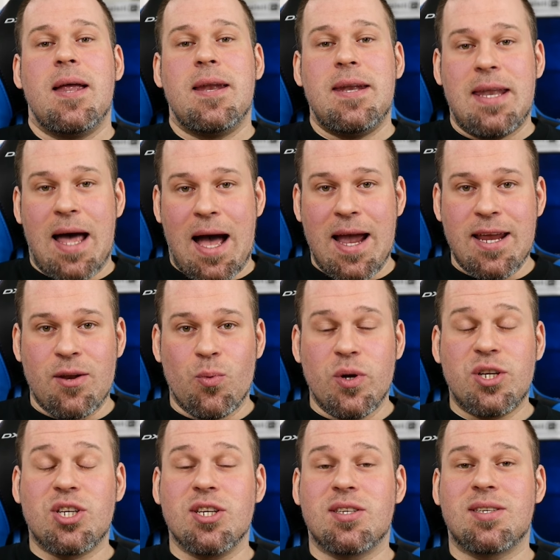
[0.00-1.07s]
9,
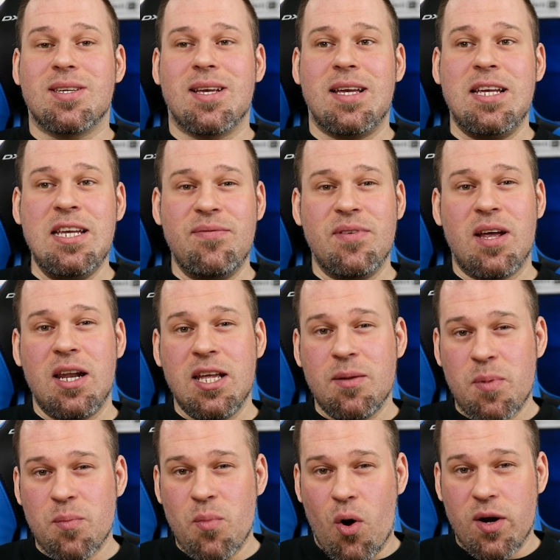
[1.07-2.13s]
which is even a little
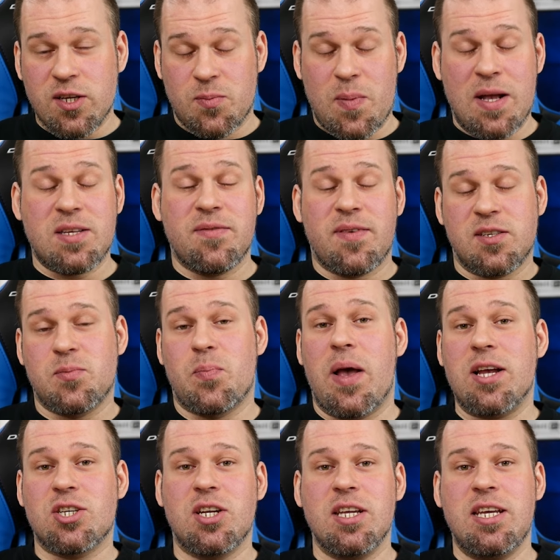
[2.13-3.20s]
bit more expensive,
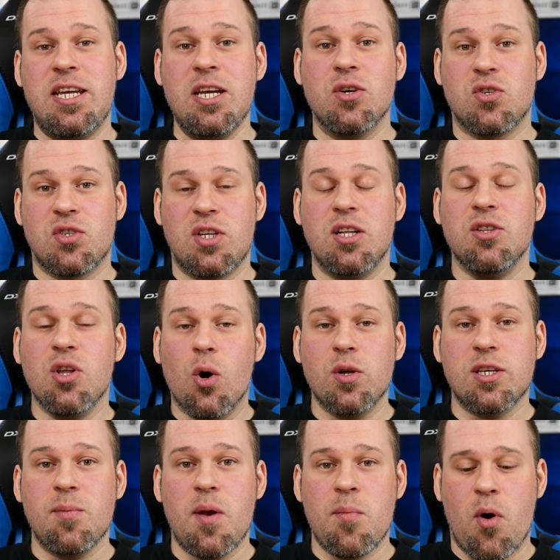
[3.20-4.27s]
especially here, still
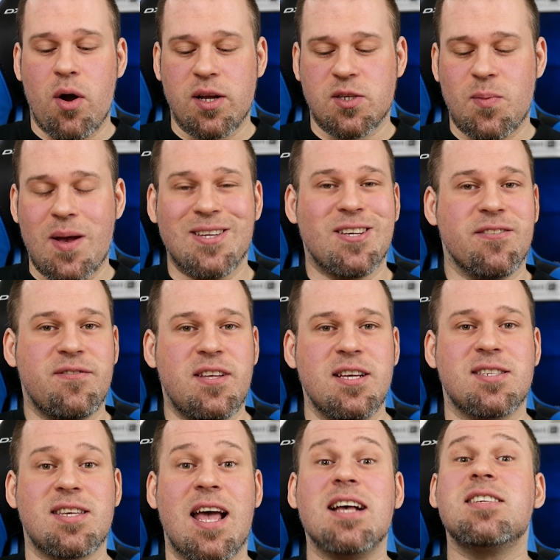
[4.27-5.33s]
noticeably more expensive.
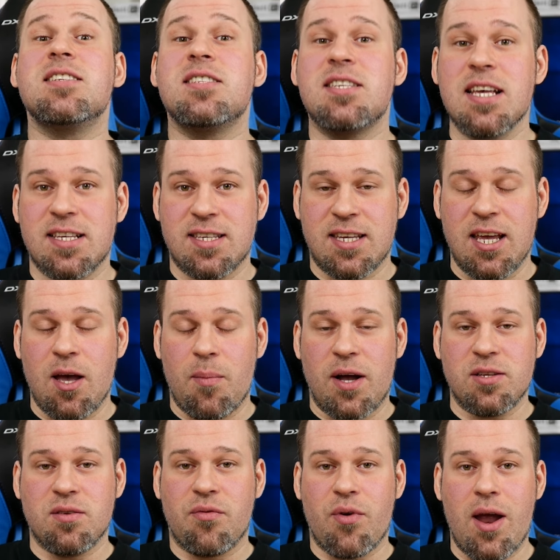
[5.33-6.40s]
This has 6
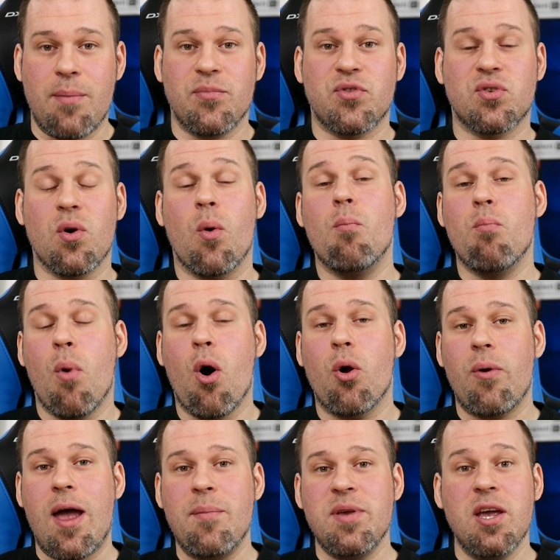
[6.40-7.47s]
gigabytes of RAM, so more
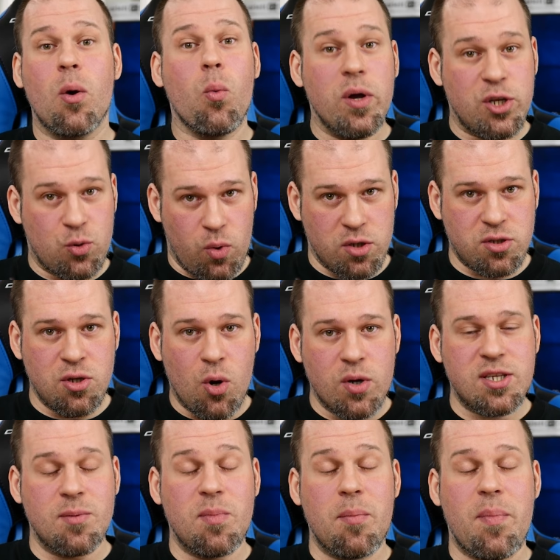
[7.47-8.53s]
RAM here, which was
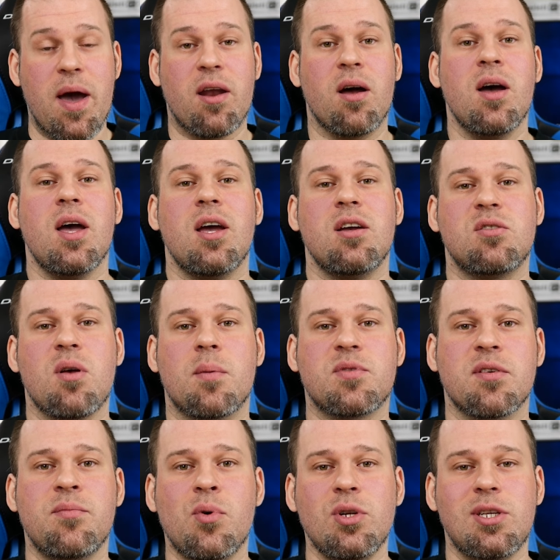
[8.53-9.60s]
noticeably better in terms
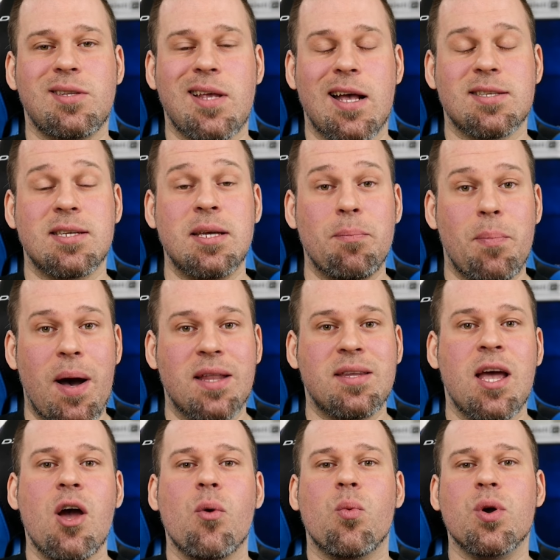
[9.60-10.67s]
of multitasking, but
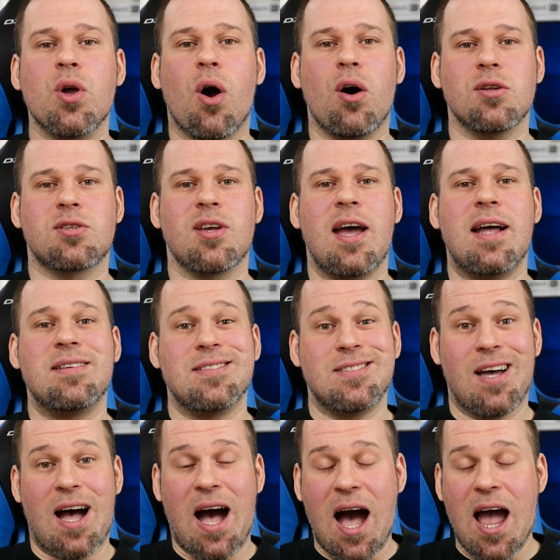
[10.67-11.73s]
we also had
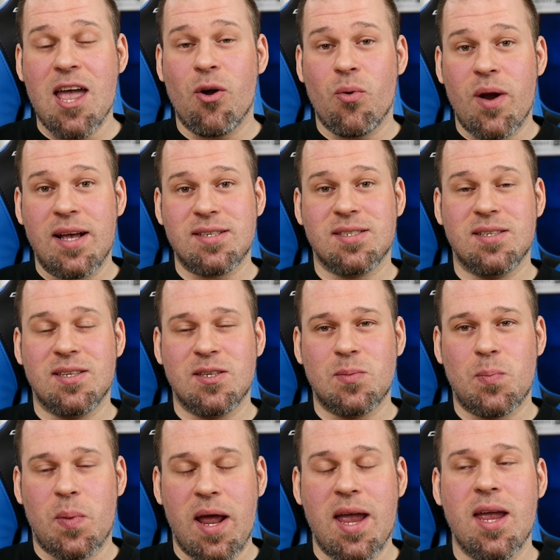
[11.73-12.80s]
the higher res
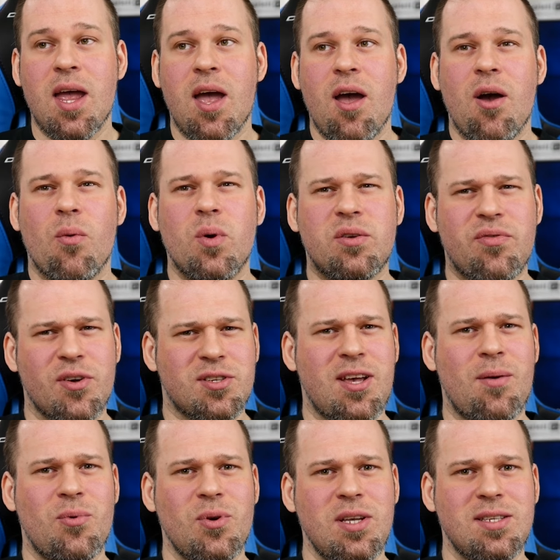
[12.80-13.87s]
display, which for
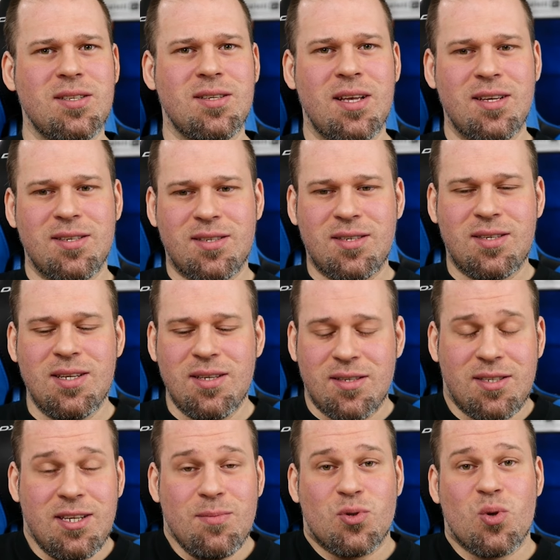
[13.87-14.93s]
some reason
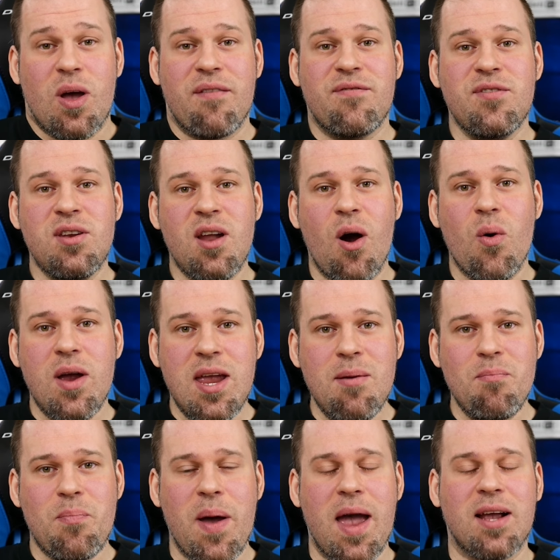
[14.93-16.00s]
seems to have no
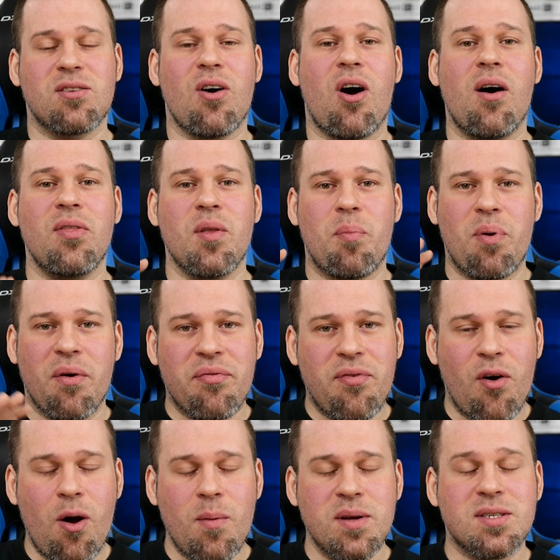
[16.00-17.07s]
impact on the
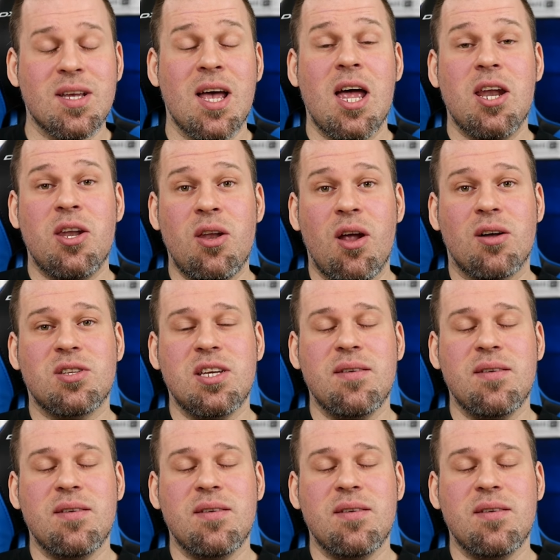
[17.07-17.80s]
performance, not